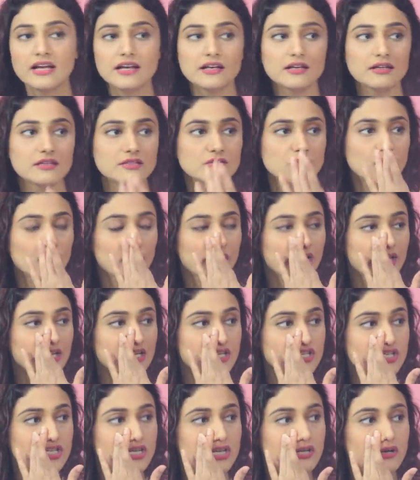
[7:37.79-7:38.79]
Uh, so
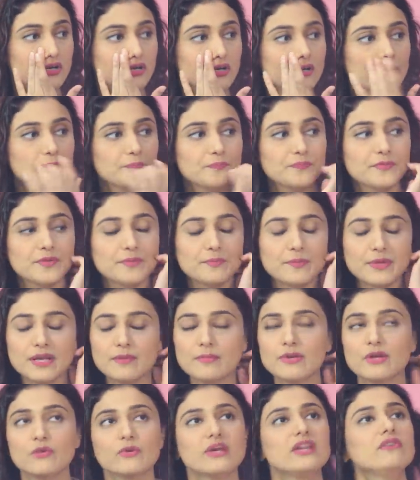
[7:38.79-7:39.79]
initially, uh,
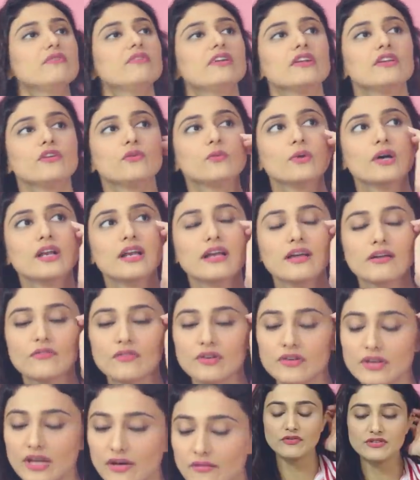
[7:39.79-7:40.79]
in between when you were,
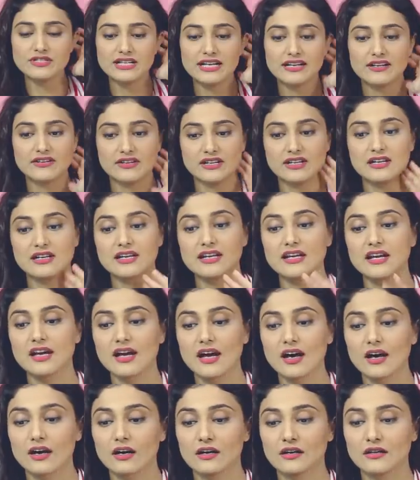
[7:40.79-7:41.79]
when I was like really
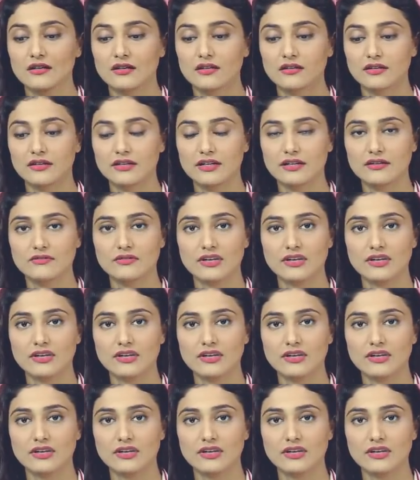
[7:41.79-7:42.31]
uh,